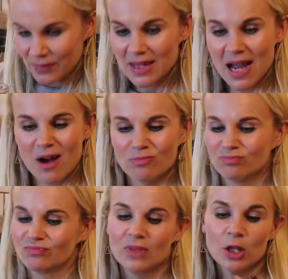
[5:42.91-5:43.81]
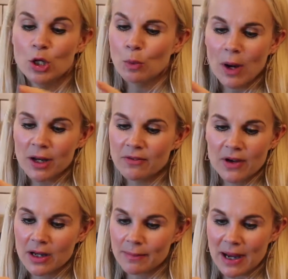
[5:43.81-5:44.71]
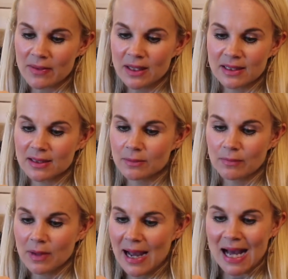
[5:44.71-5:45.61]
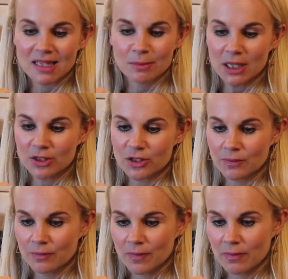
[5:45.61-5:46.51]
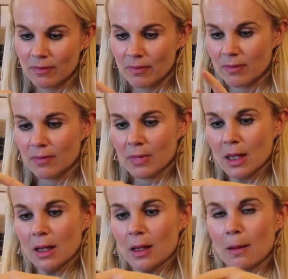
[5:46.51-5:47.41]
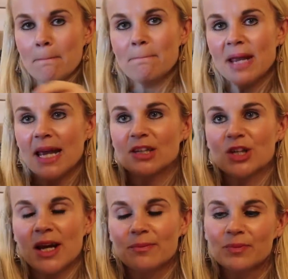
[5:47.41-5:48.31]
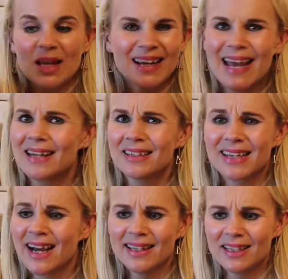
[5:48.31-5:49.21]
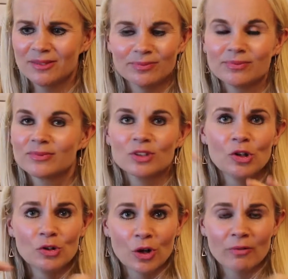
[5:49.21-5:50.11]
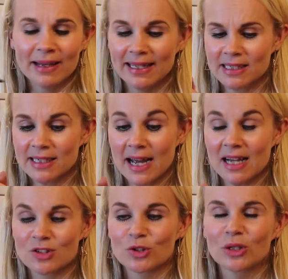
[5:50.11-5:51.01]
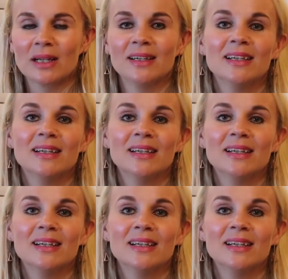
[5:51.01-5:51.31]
Now, you won't have heard about these as much. PHA. Again, color, not related at all.